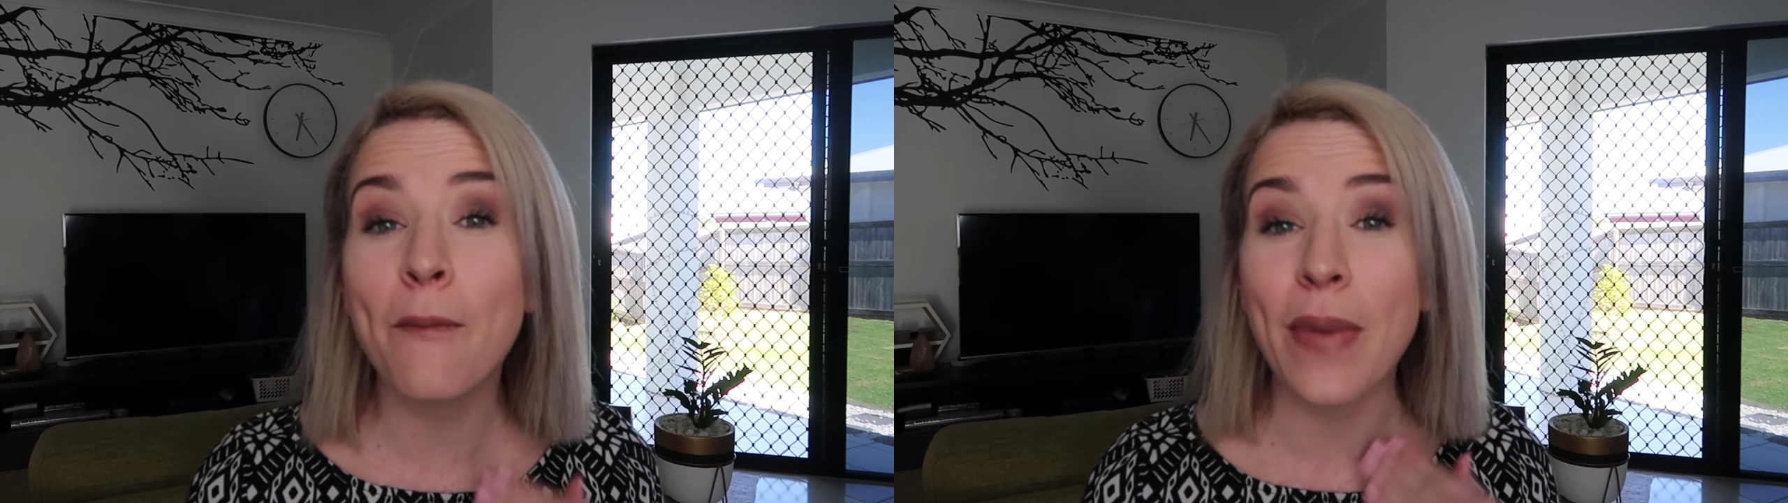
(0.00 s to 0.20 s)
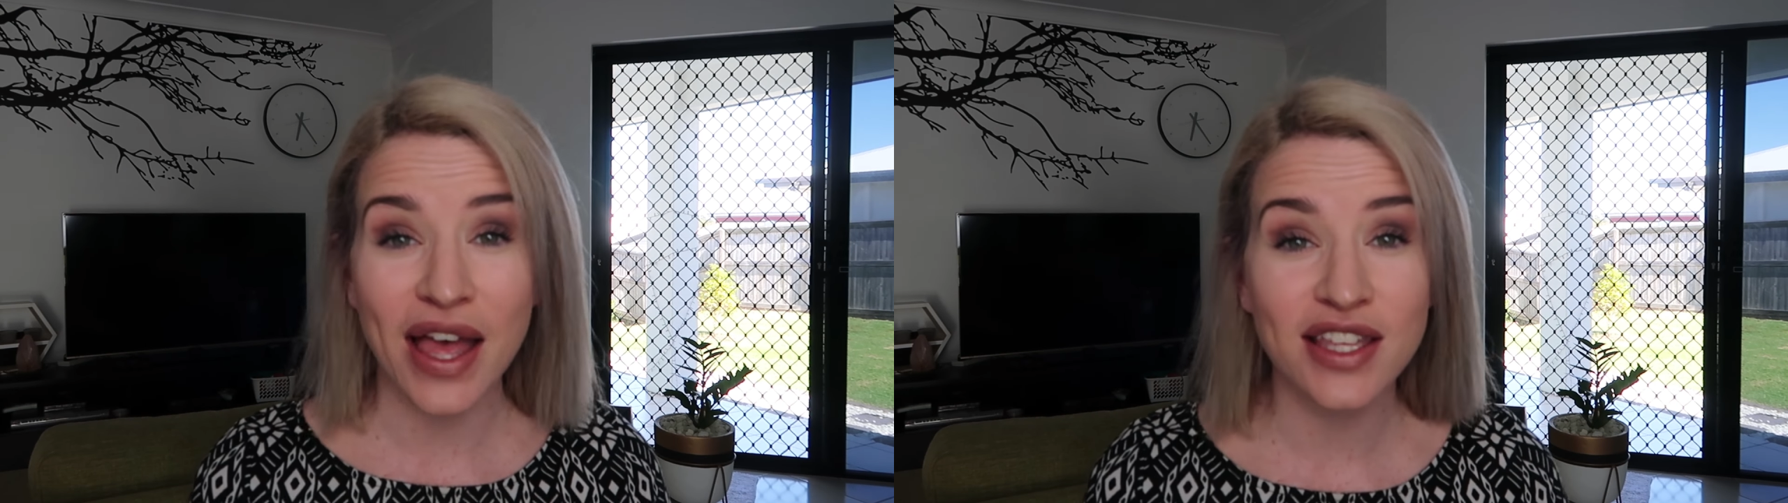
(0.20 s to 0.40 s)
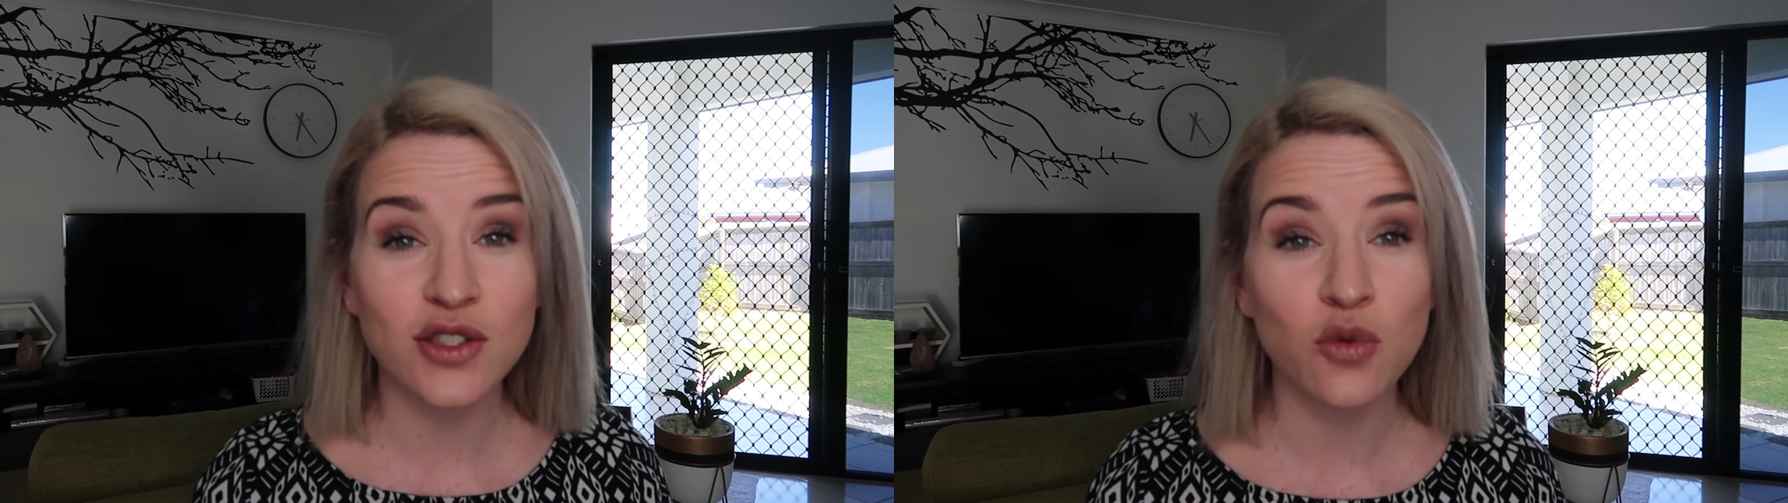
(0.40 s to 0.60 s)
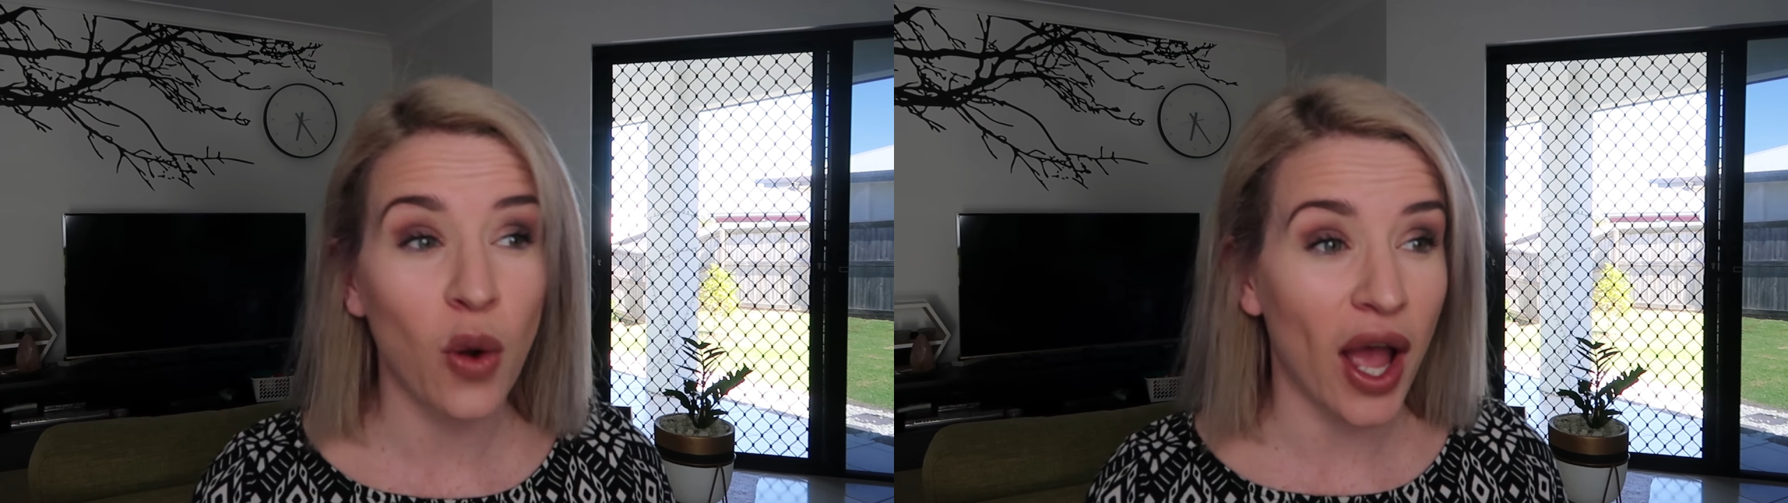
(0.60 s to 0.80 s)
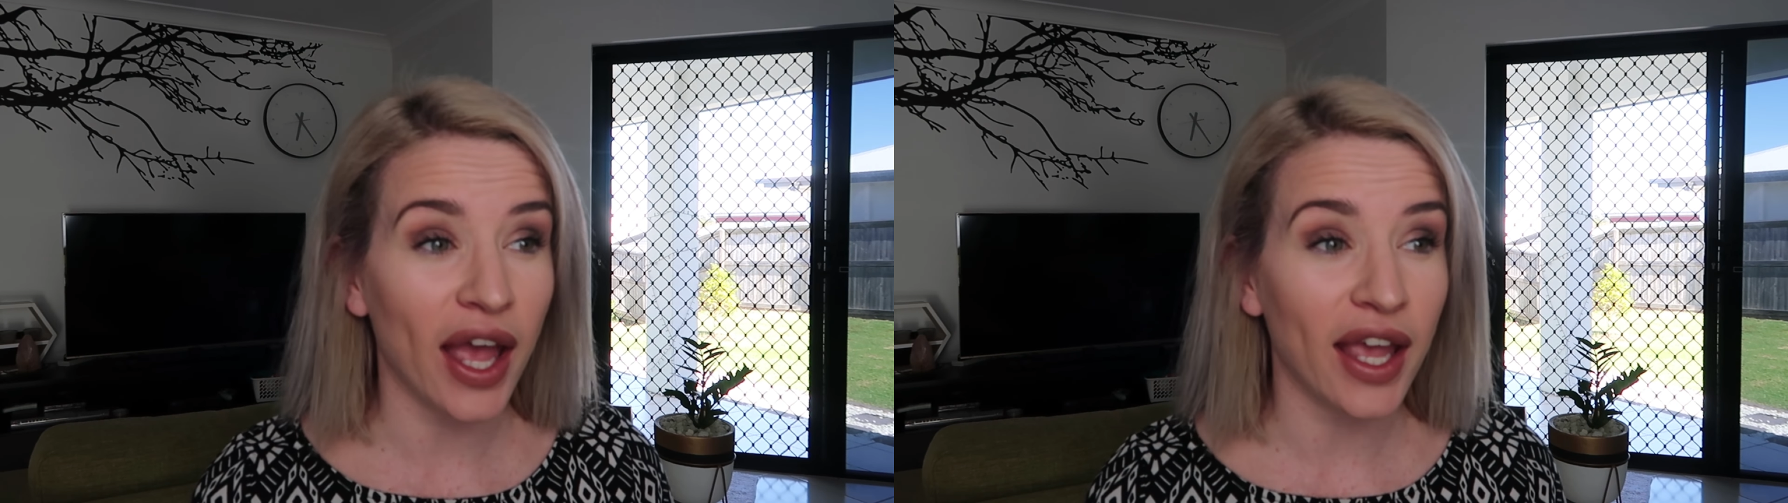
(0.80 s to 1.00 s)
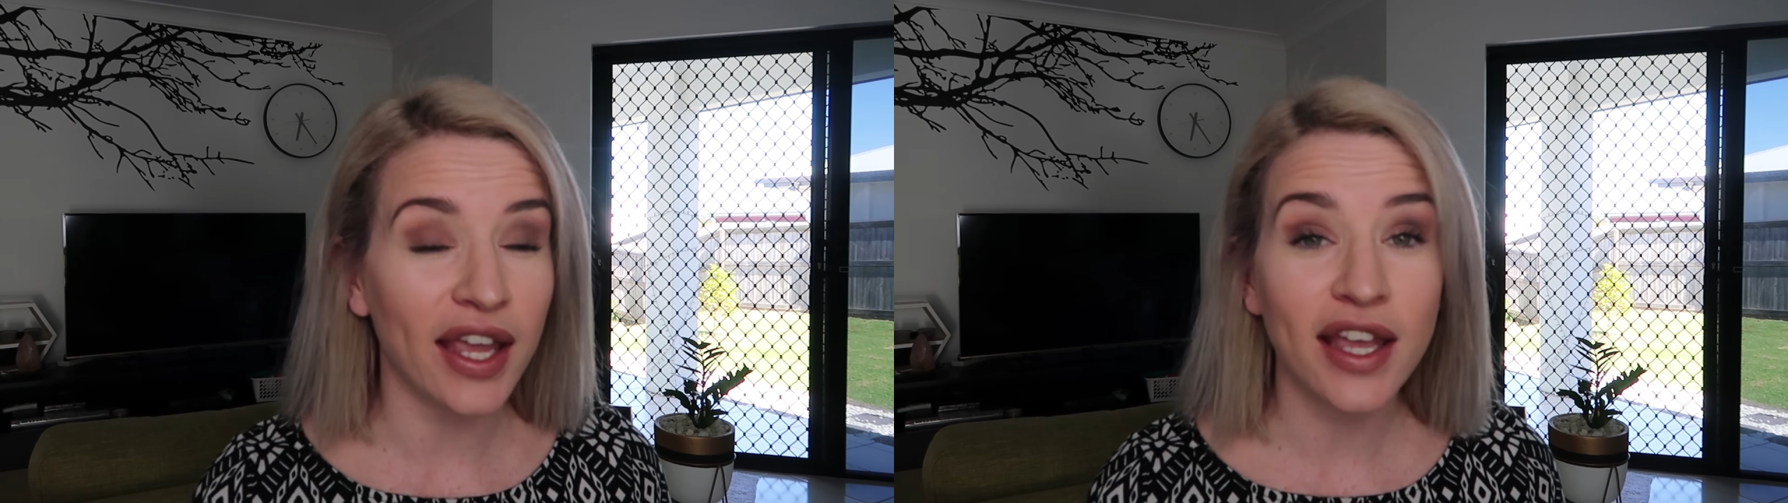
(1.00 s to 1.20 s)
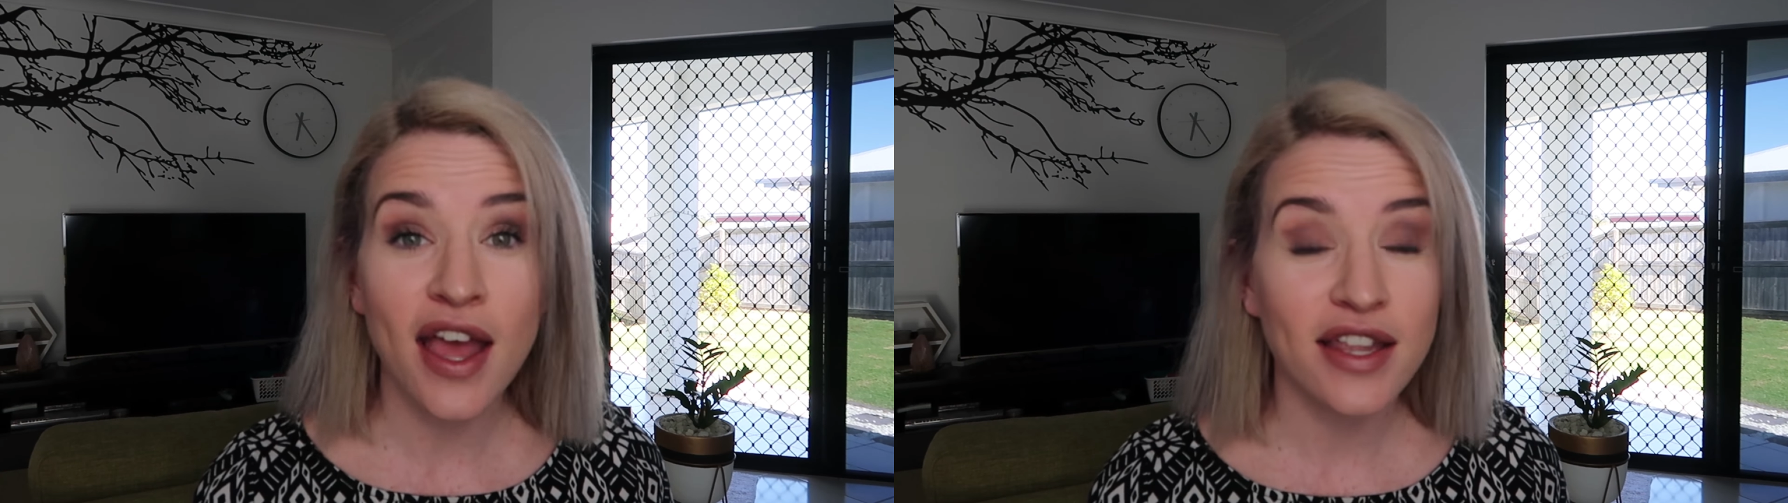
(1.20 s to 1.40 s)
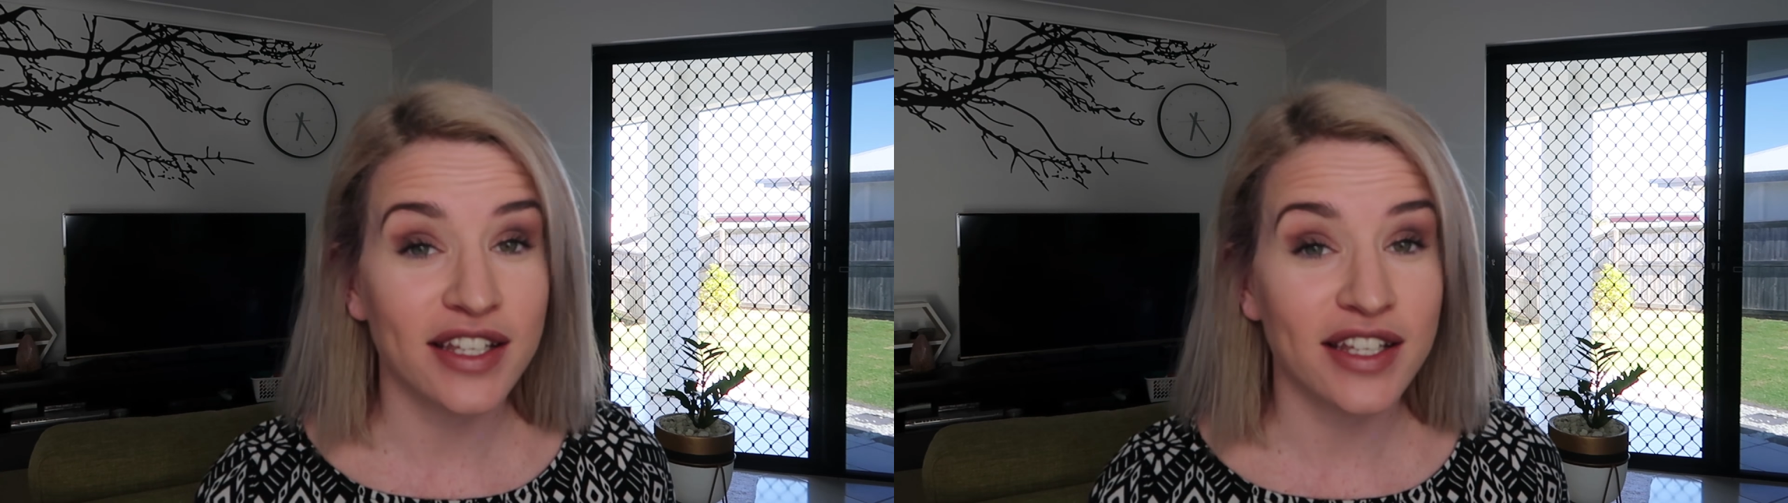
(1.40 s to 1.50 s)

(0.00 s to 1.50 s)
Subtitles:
best way